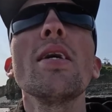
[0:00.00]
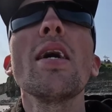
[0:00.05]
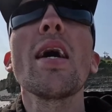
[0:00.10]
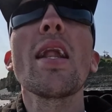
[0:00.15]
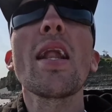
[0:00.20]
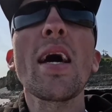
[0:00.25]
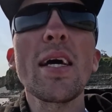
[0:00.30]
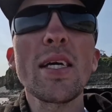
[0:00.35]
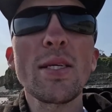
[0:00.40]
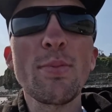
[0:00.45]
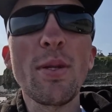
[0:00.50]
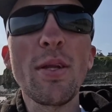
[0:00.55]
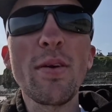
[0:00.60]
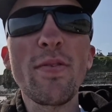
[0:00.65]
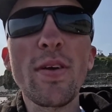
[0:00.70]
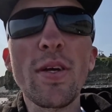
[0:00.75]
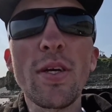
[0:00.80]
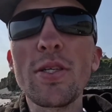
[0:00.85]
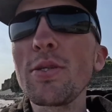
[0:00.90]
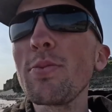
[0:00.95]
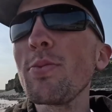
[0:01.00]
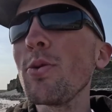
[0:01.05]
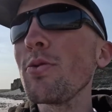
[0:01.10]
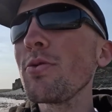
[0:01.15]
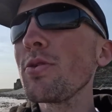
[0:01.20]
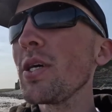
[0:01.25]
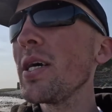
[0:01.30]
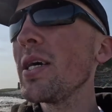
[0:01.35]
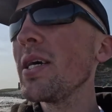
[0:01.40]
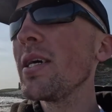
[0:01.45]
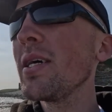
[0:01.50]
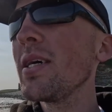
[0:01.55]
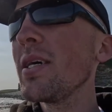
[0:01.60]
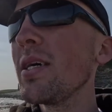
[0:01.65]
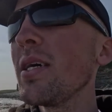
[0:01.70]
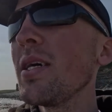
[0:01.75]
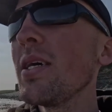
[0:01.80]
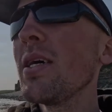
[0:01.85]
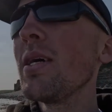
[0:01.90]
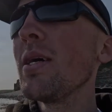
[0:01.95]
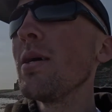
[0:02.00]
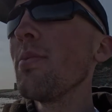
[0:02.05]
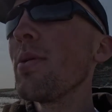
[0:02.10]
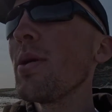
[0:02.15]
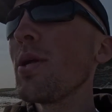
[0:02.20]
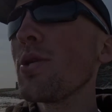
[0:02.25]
last minute thing, I suppose. But